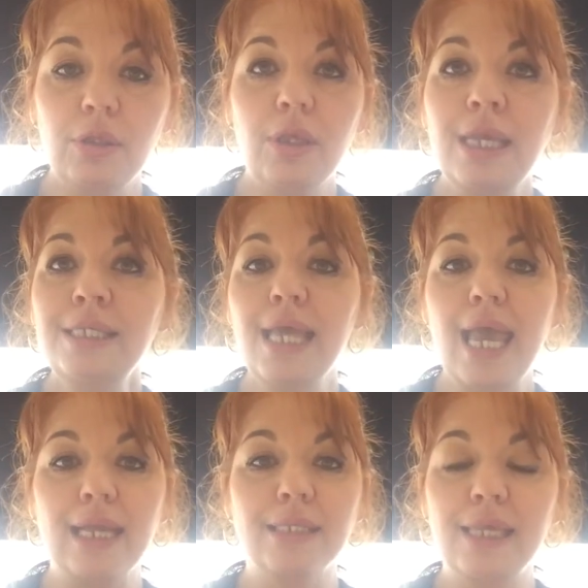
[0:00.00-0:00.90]

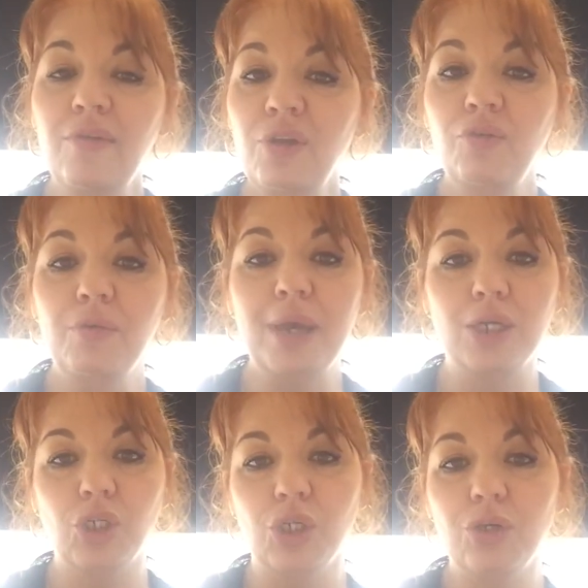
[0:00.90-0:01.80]
interact, give
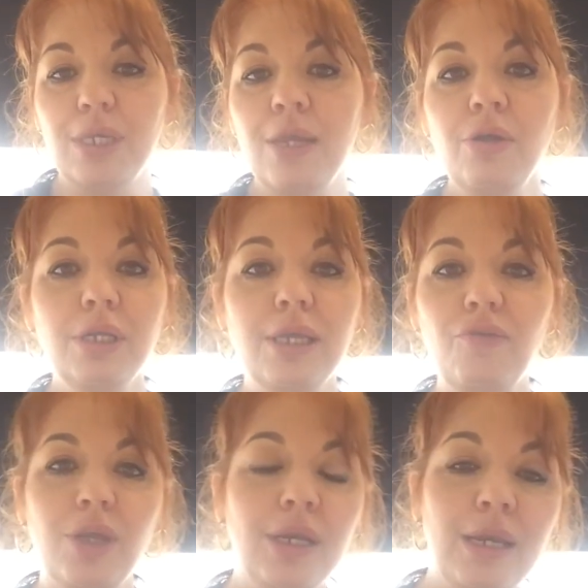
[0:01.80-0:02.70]
information. You cannot
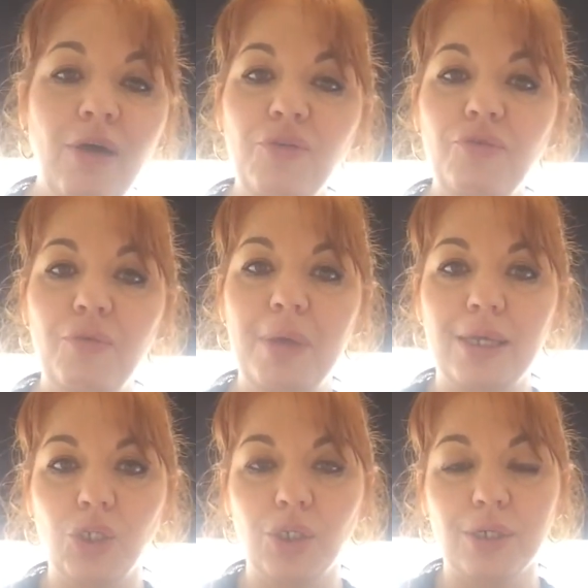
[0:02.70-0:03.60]
give enough
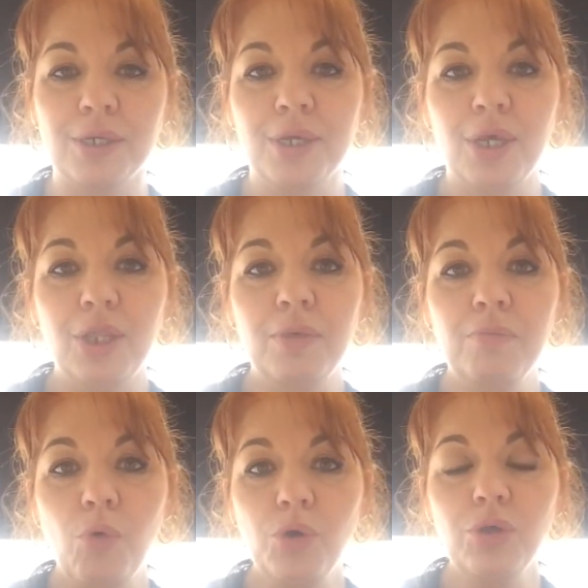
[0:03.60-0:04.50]
information. The
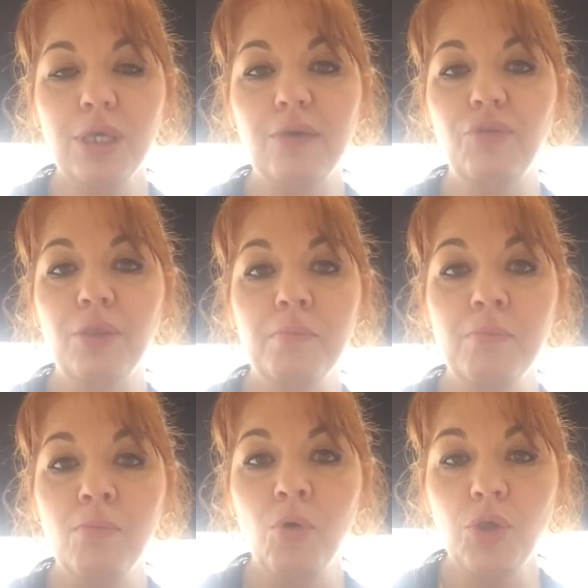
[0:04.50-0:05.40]
more you give, the
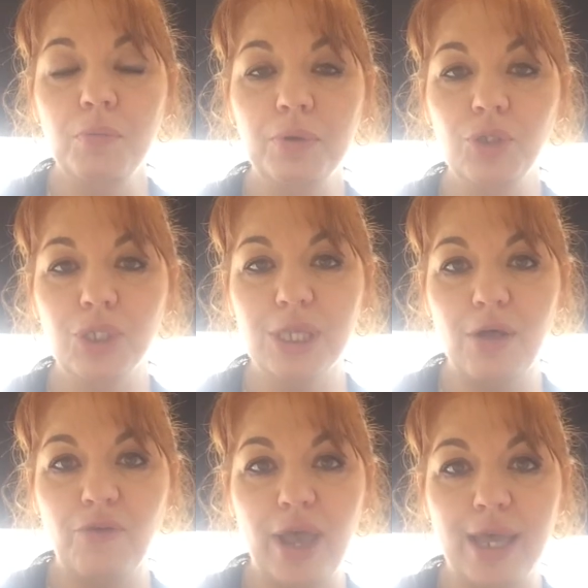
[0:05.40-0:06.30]
more you build
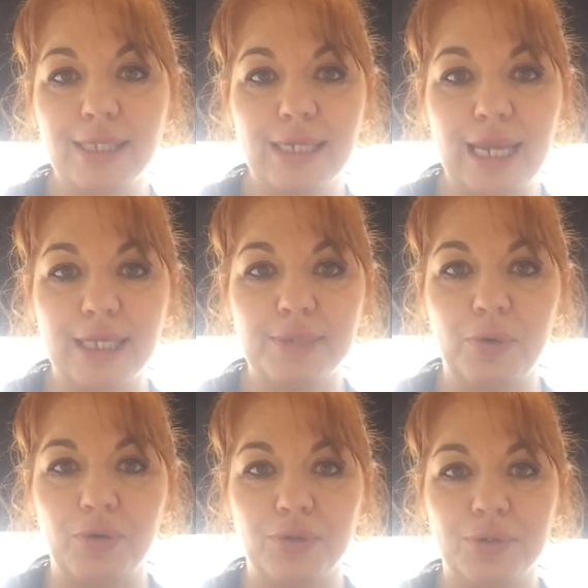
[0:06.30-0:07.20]
yourself as an
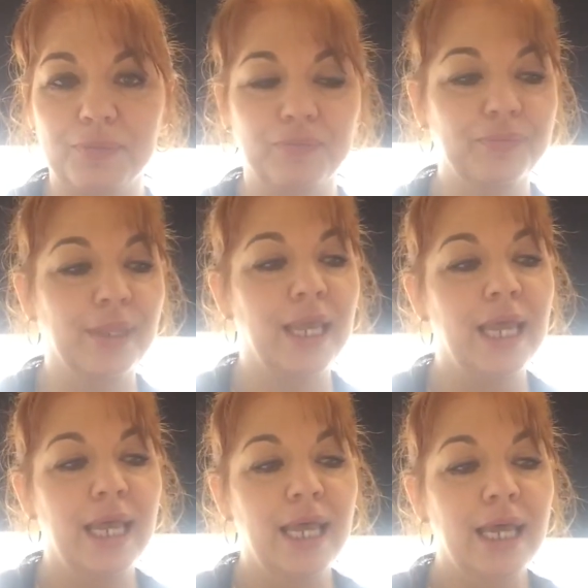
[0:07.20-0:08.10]
expert.
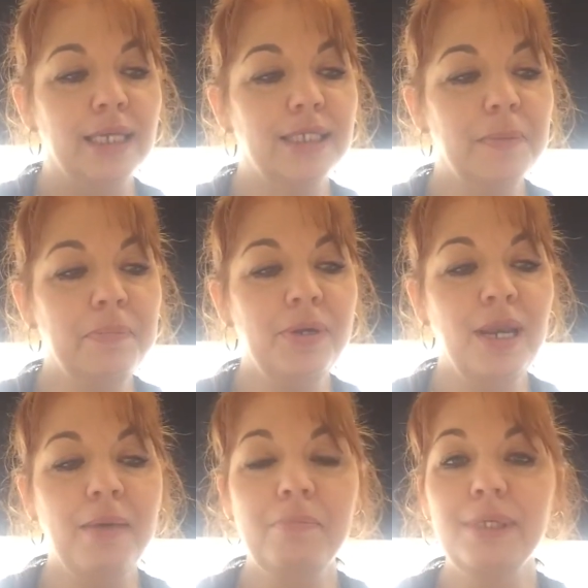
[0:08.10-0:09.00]
Tip
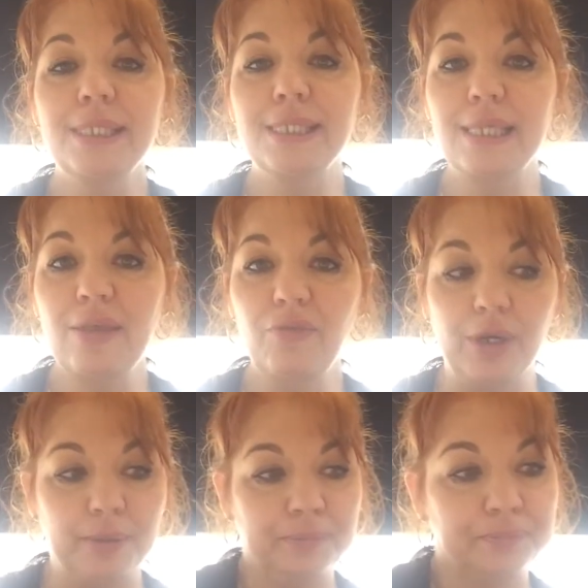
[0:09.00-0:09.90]
number 7,